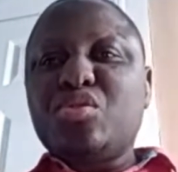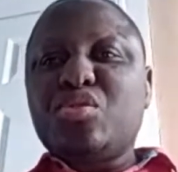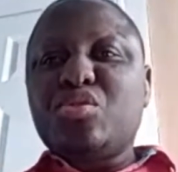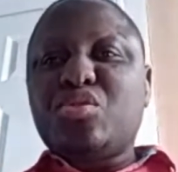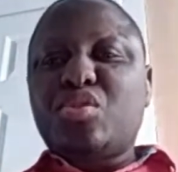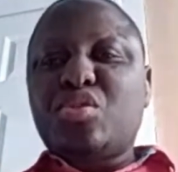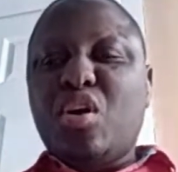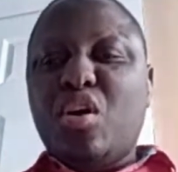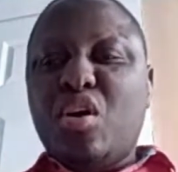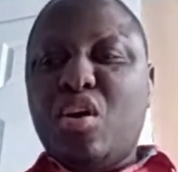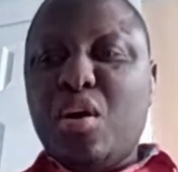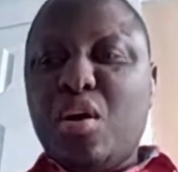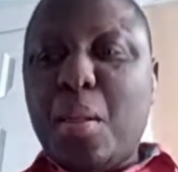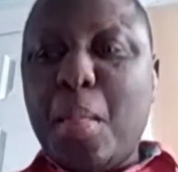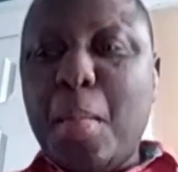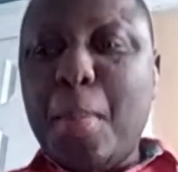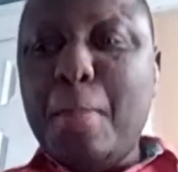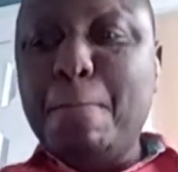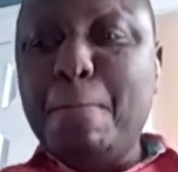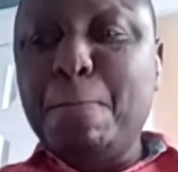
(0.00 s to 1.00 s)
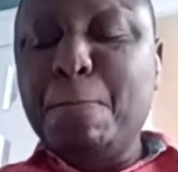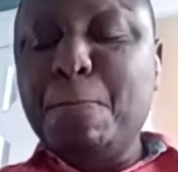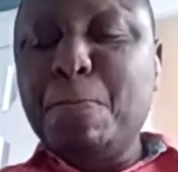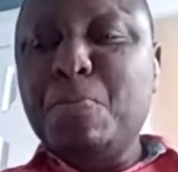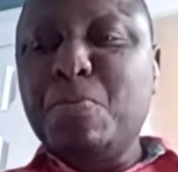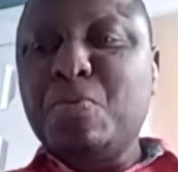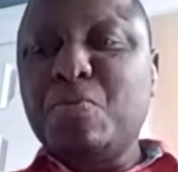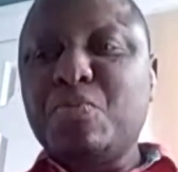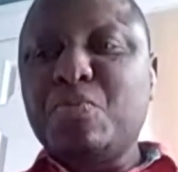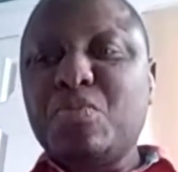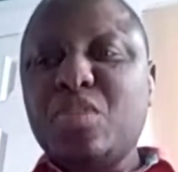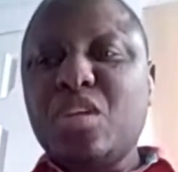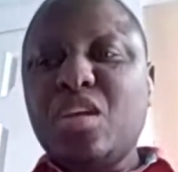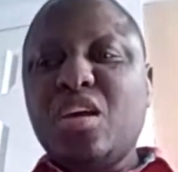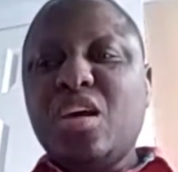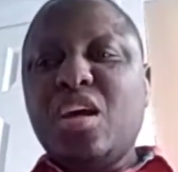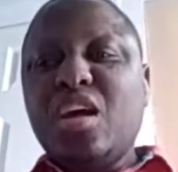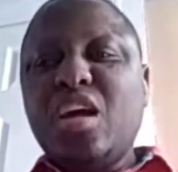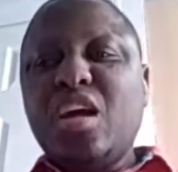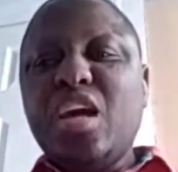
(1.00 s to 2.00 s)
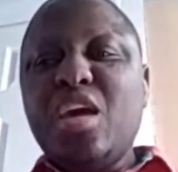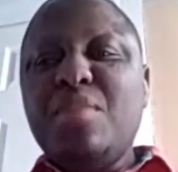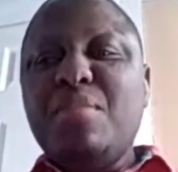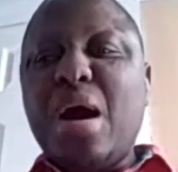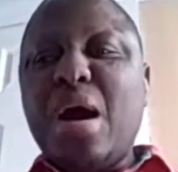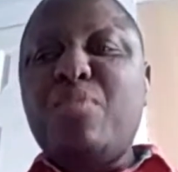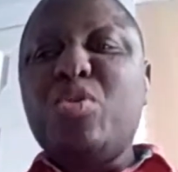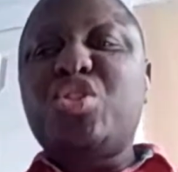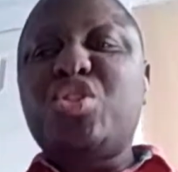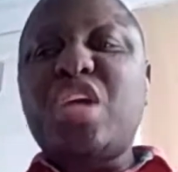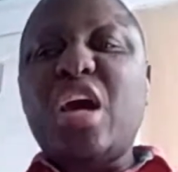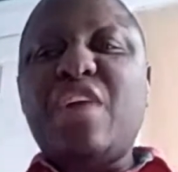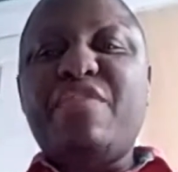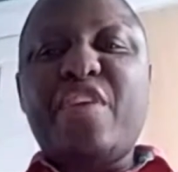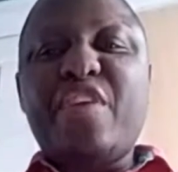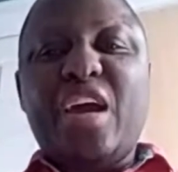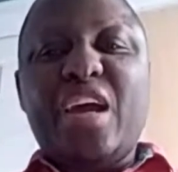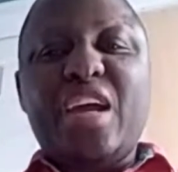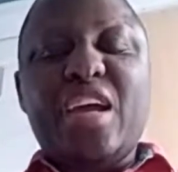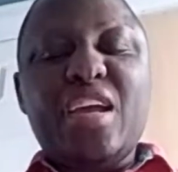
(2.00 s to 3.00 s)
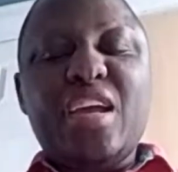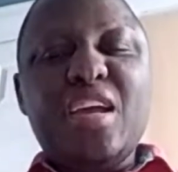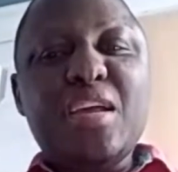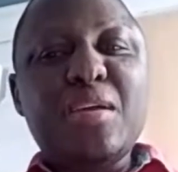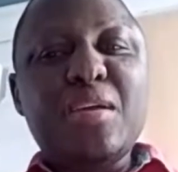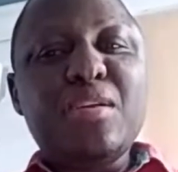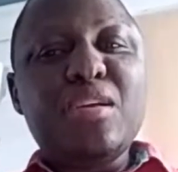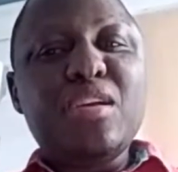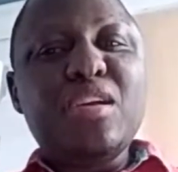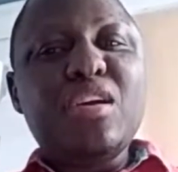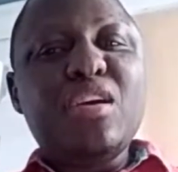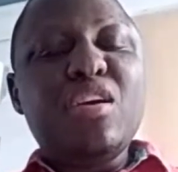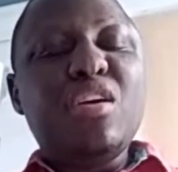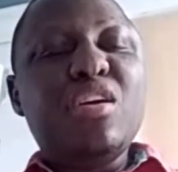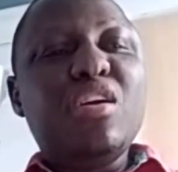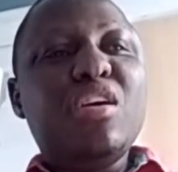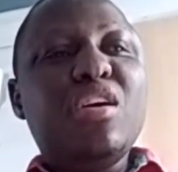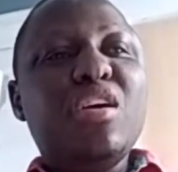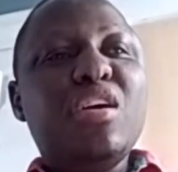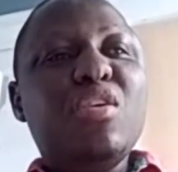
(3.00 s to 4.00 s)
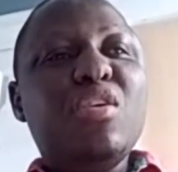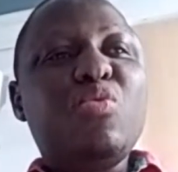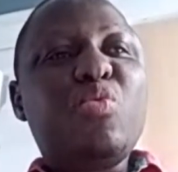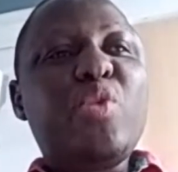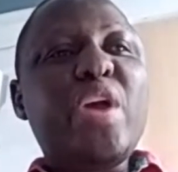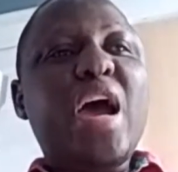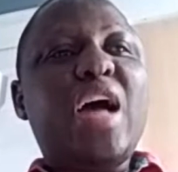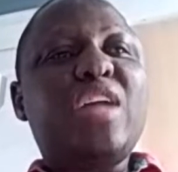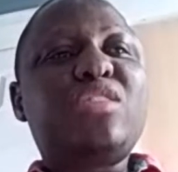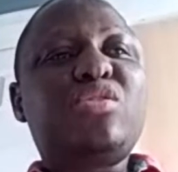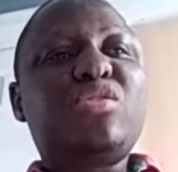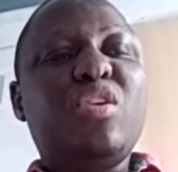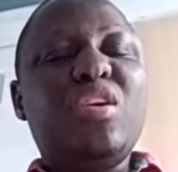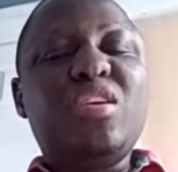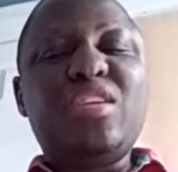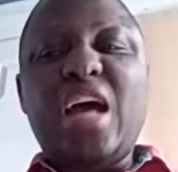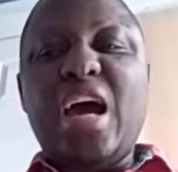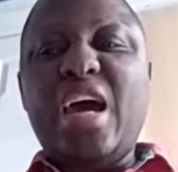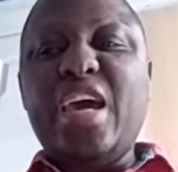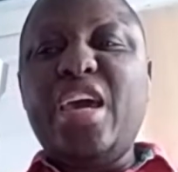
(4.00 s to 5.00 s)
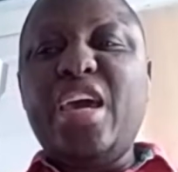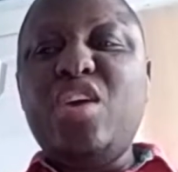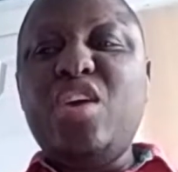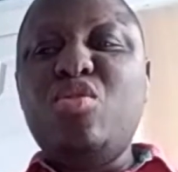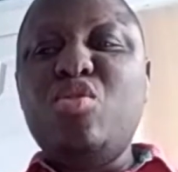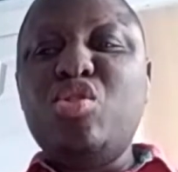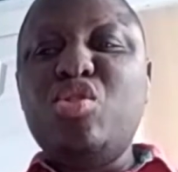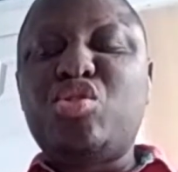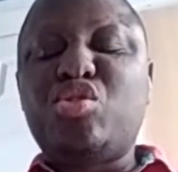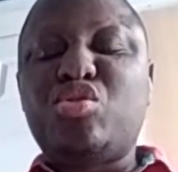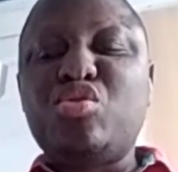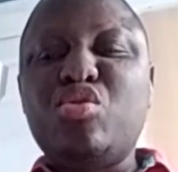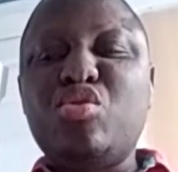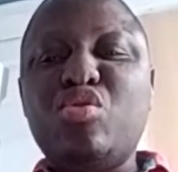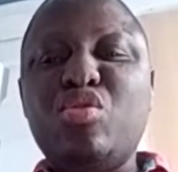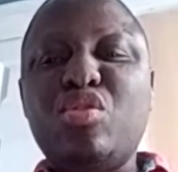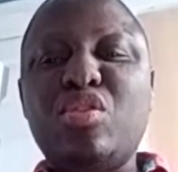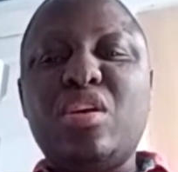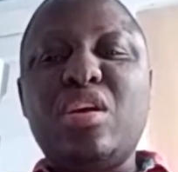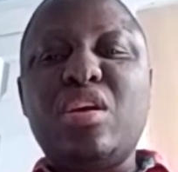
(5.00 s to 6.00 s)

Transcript: So, Imam Shafi'i, we are told that he used to